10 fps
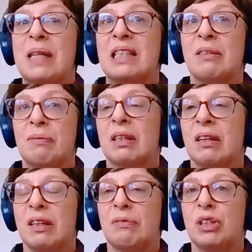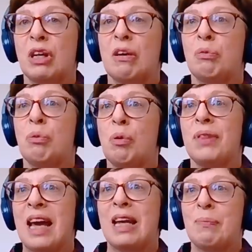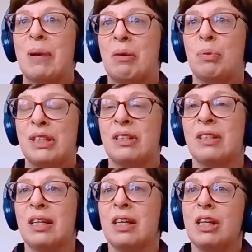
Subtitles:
is a bit of a kind of turf war then about which,